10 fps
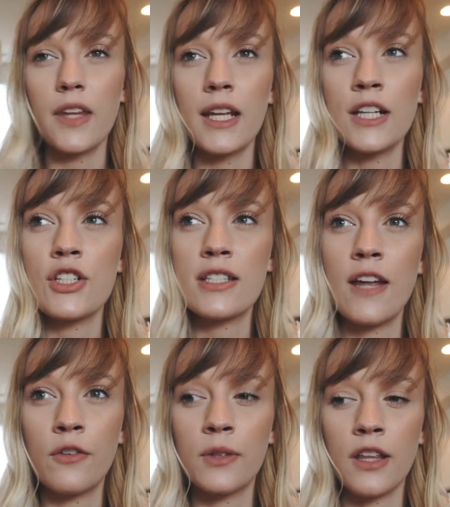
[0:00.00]
And I just
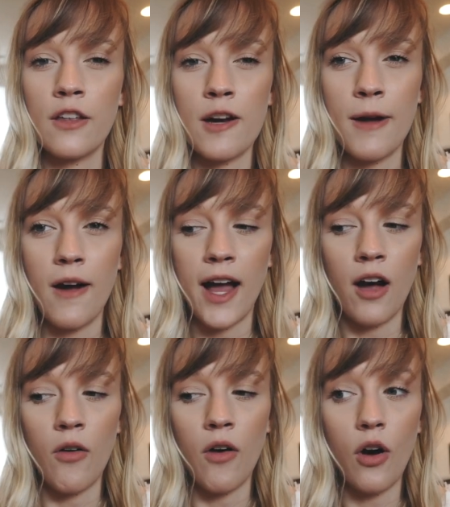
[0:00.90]
never really thought about
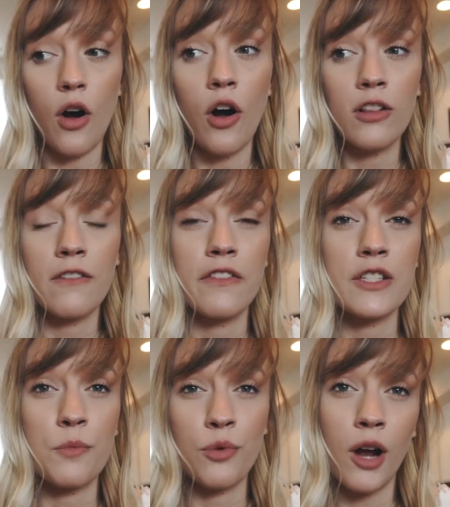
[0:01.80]
how all of
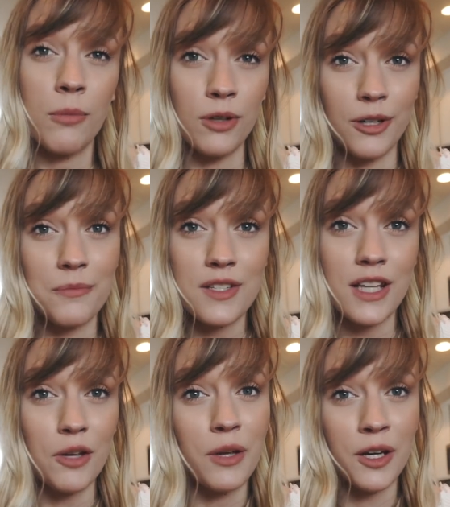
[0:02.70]
these problems
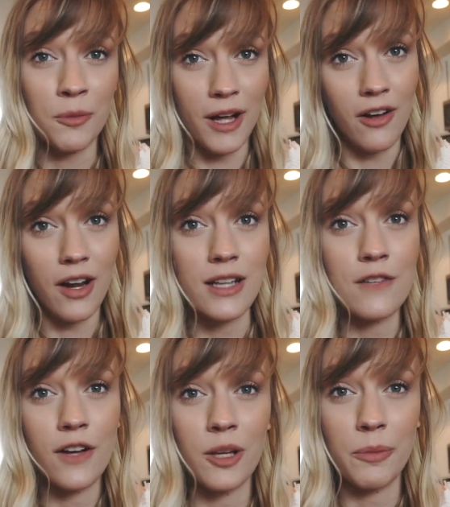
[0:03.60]
that you hear about in
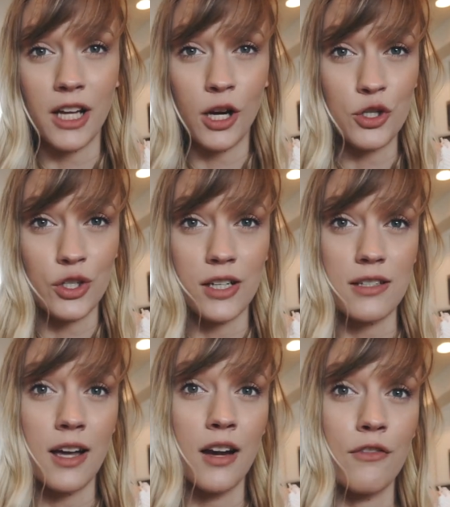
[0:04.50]
developing countries
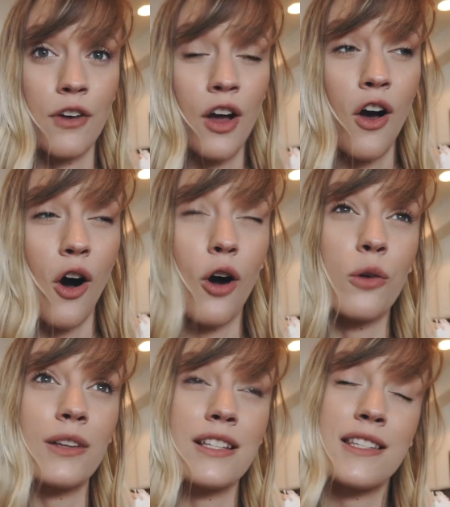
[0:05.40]
kind of all
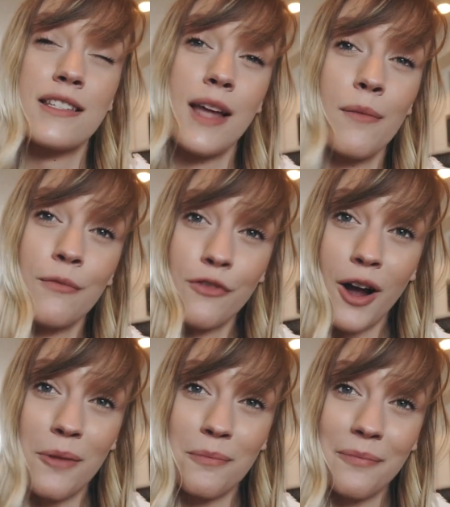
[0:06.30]
really stem
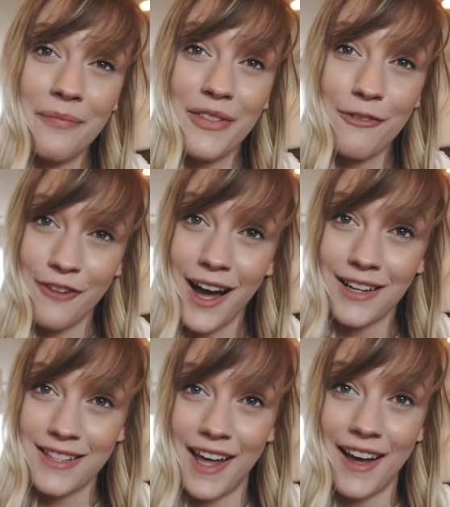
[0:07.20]
from the
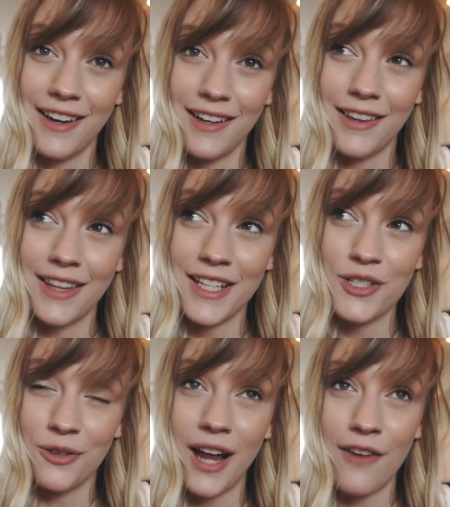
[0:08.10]
fact that they
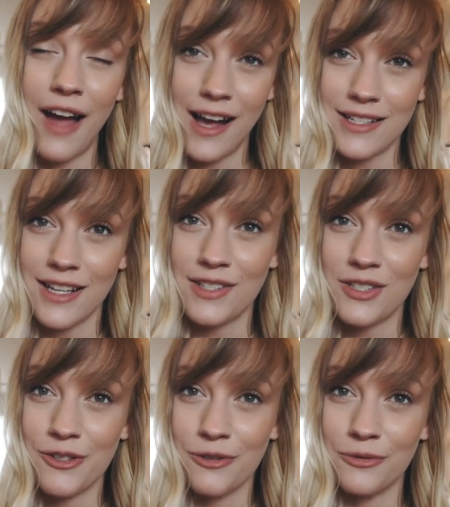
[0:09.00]
don't have access
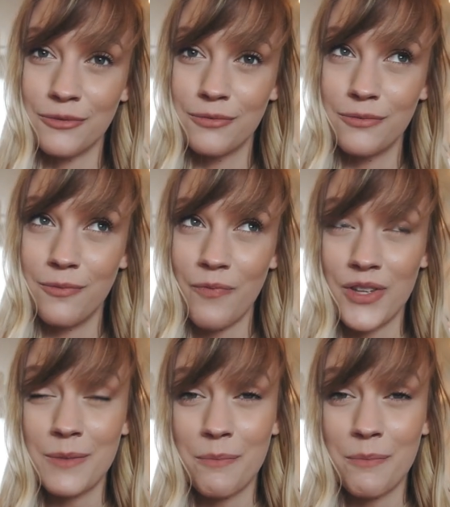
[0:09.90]
to this